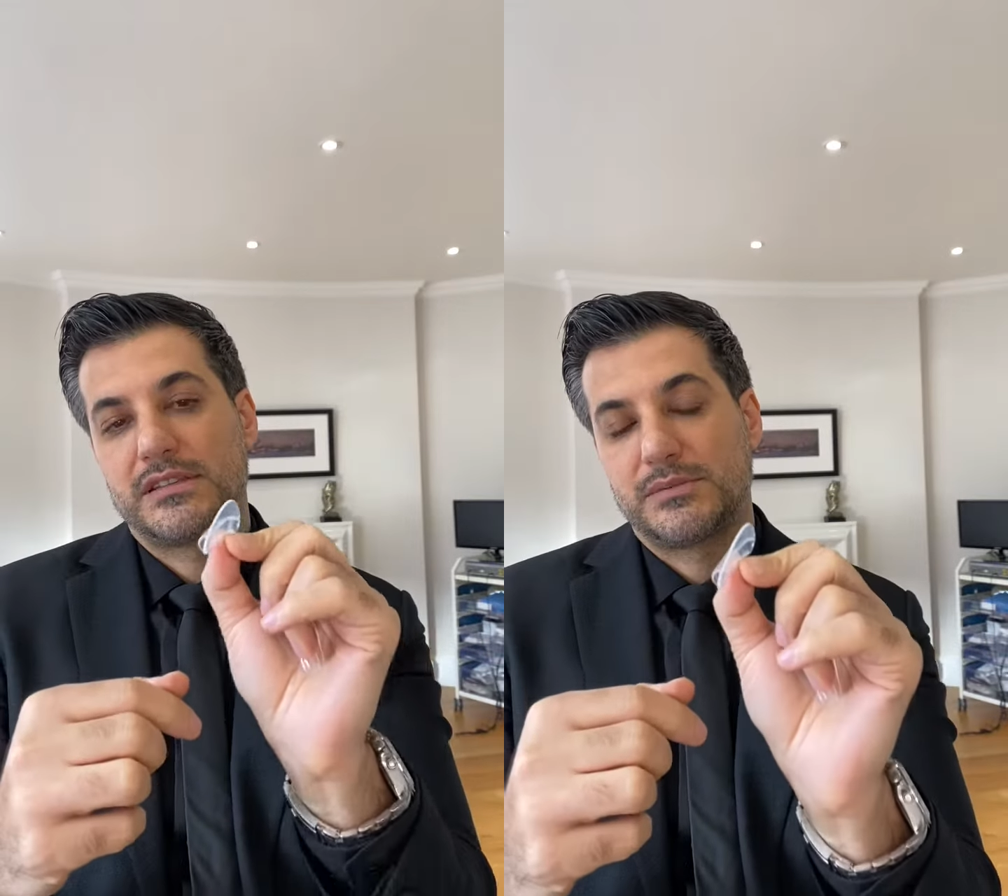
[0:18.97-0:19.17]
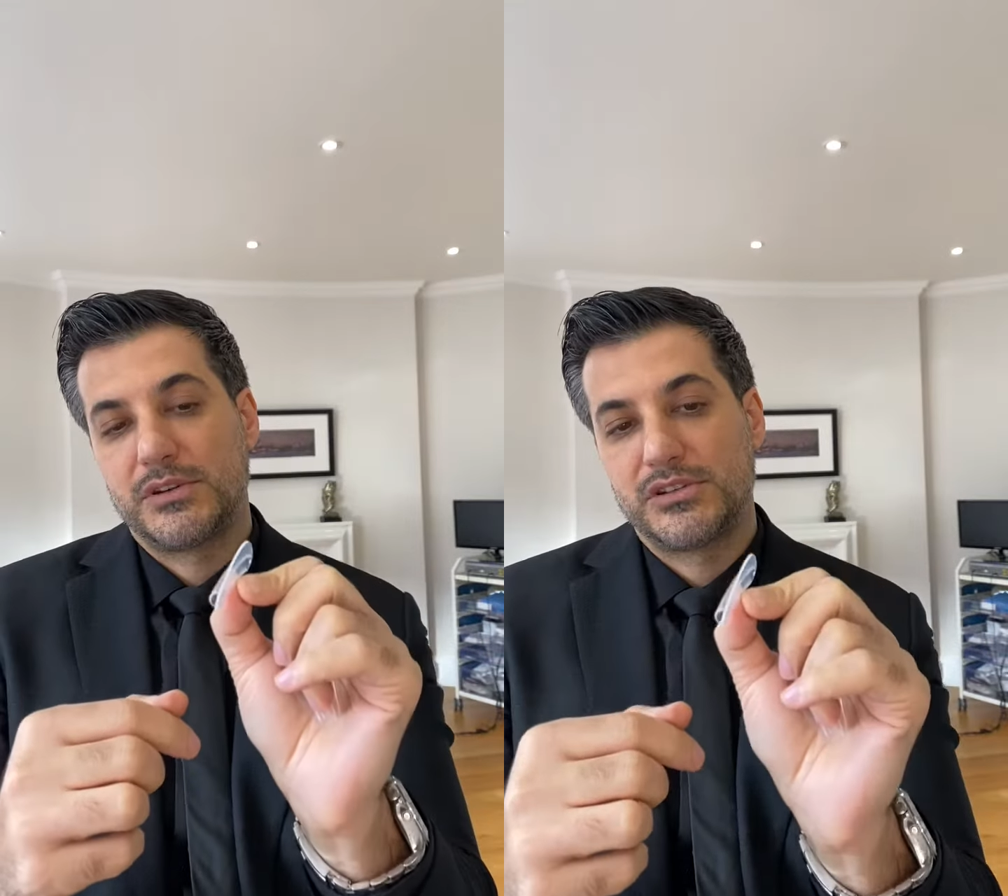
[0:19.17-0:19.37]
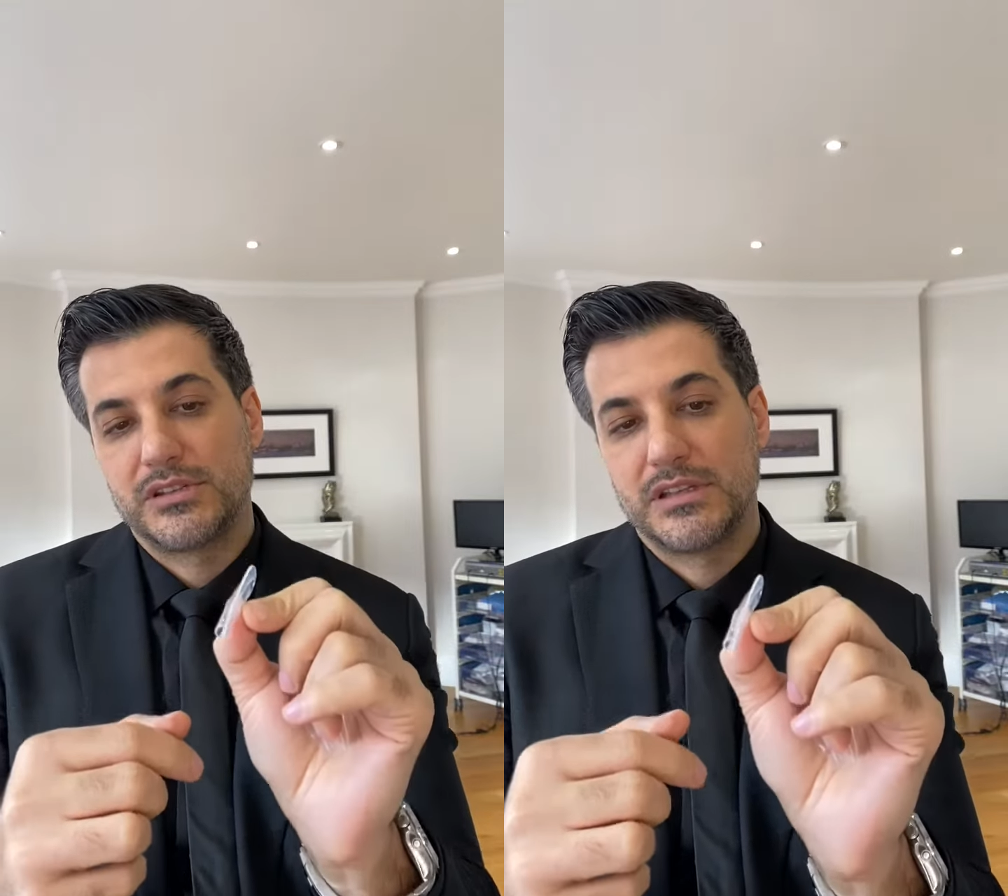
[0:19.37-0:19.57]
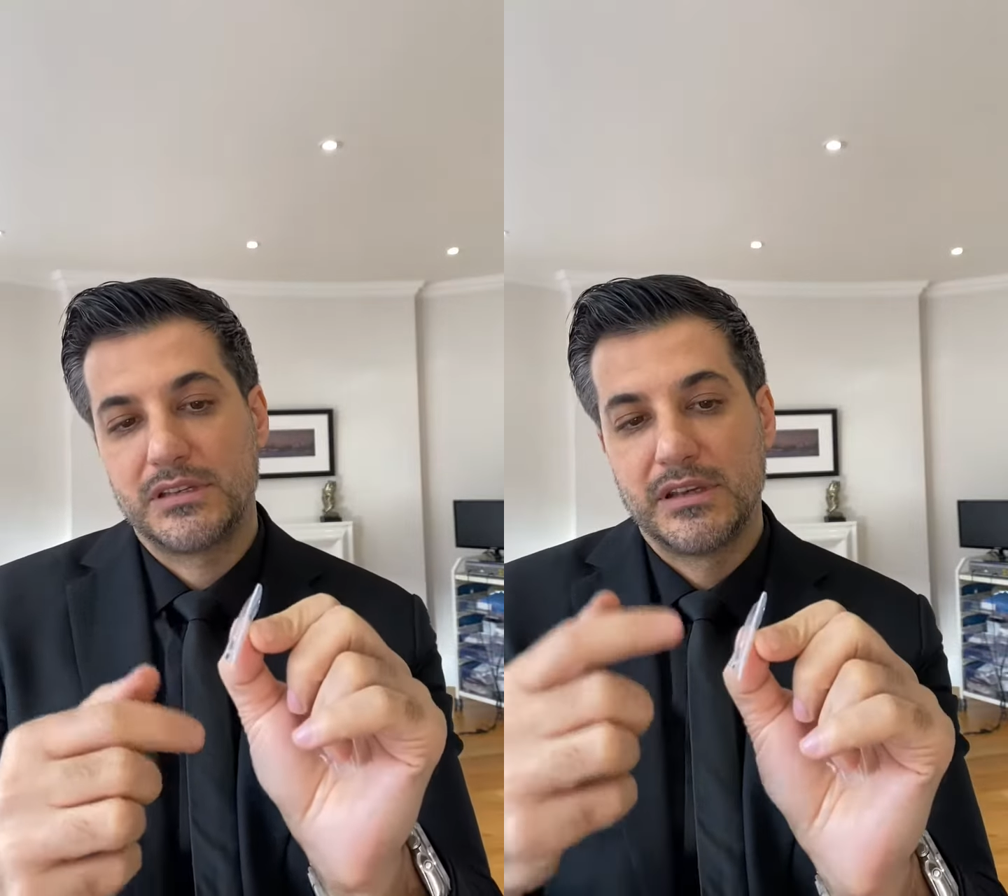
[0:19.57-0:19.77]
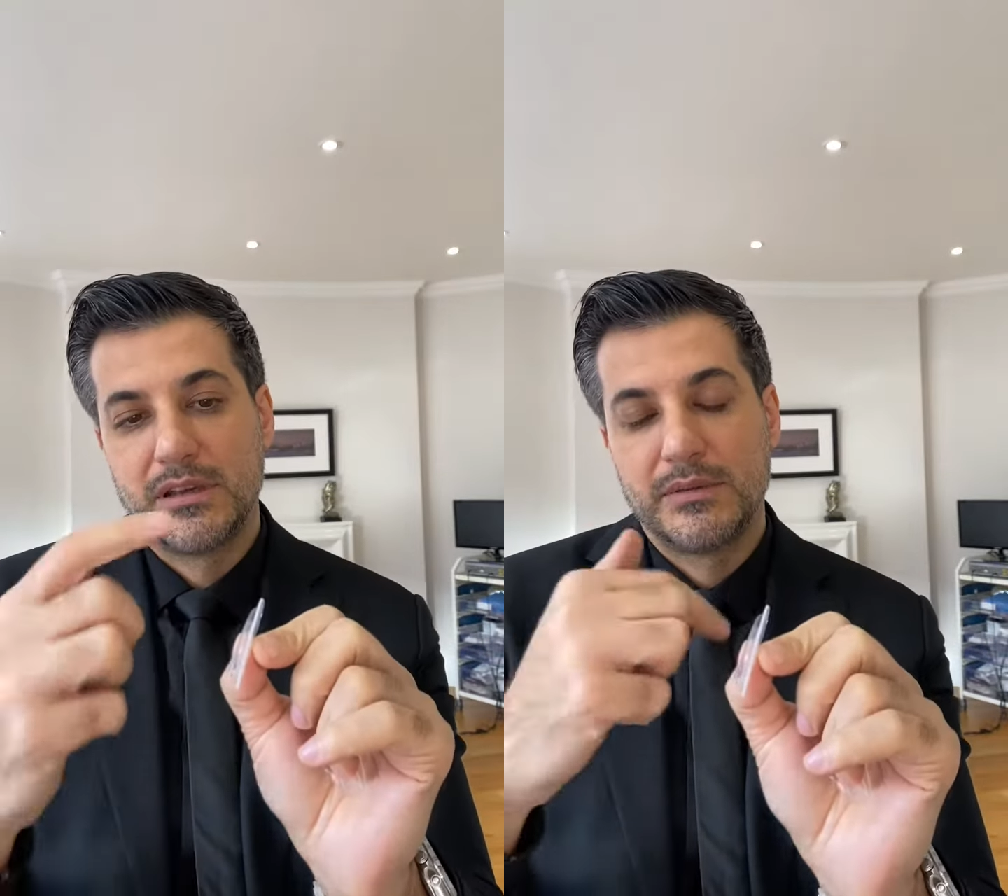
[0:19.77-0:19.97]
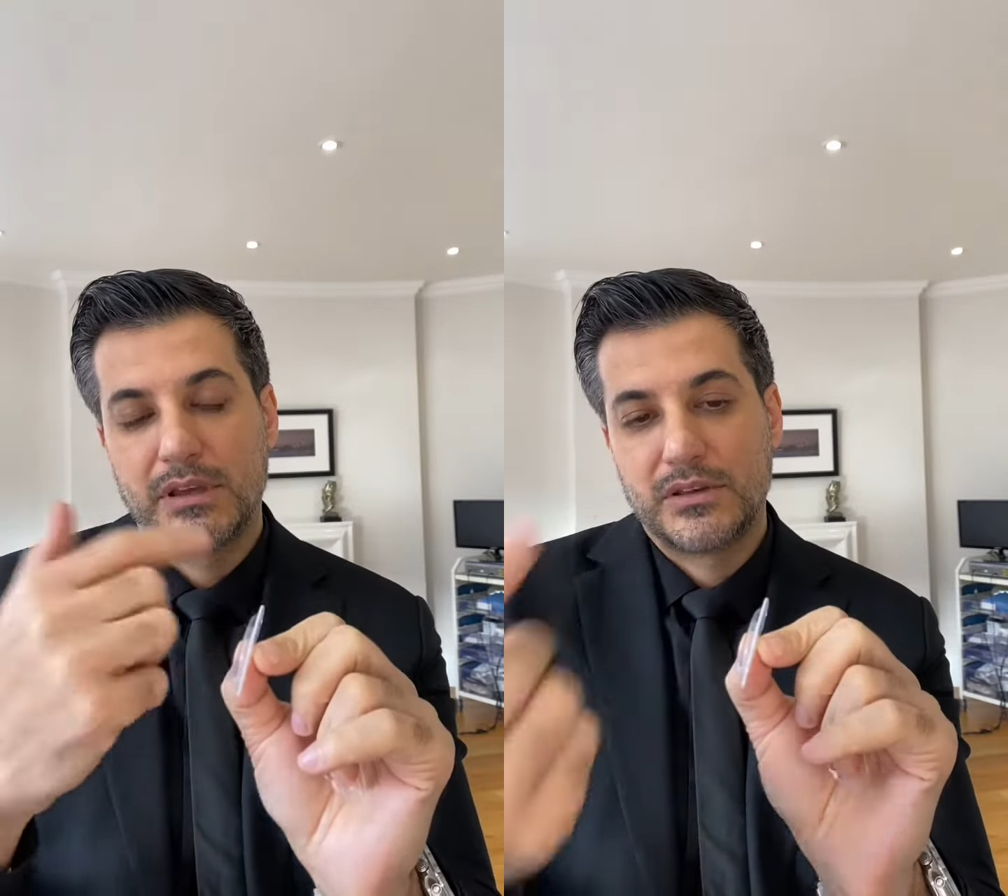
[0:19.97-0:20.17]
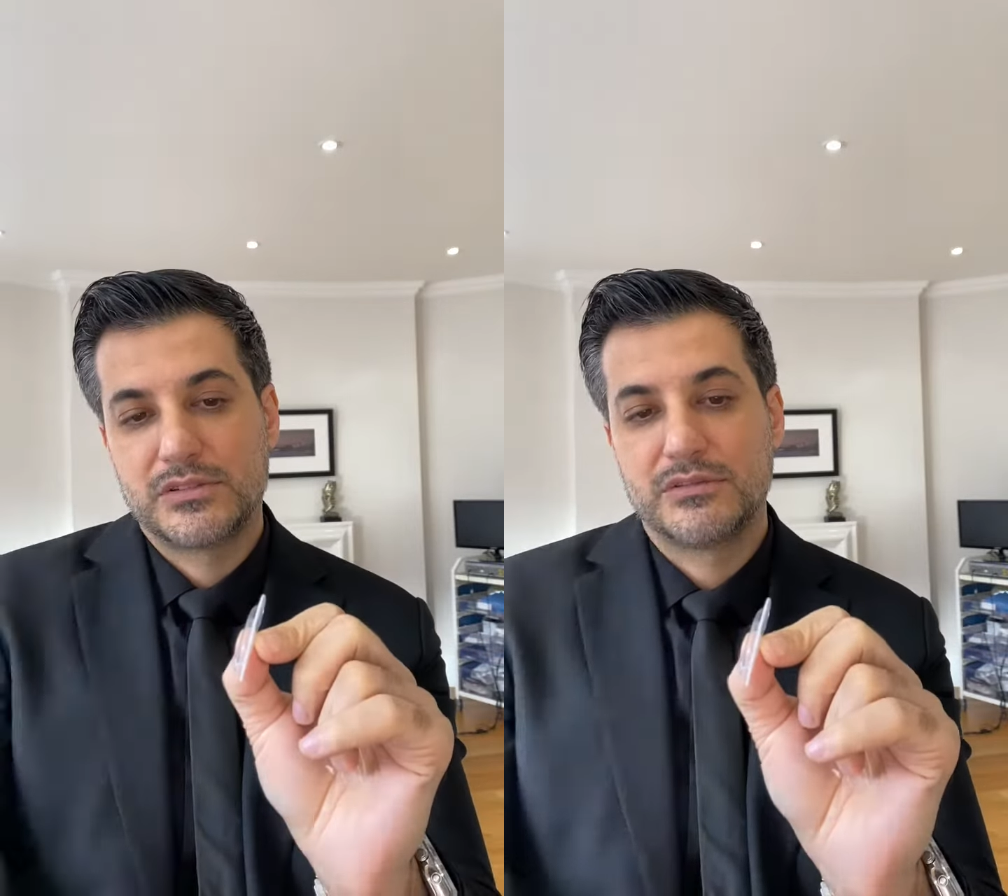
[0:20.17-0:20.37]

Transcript: especially because